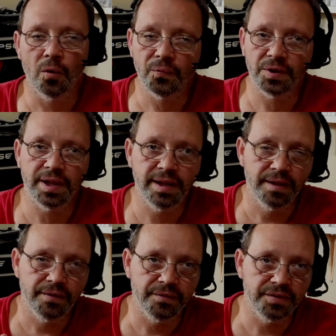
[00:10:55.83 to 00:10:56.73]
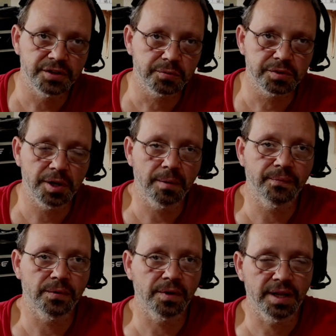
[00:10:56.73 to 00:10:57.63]
Hopefully, this was
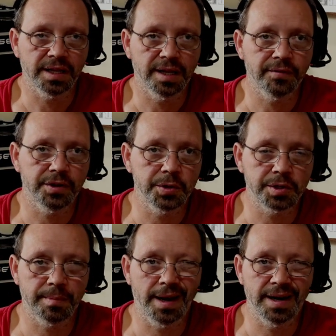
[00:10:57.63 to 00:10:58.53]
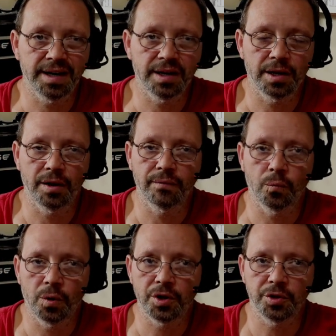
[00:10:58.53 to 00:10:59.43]
helpful in giving you some idea
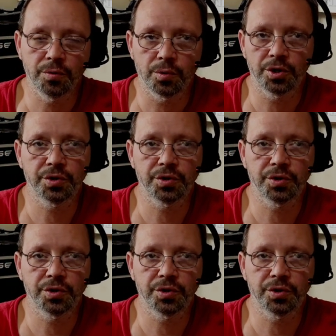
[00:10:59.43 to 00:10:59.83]
of what you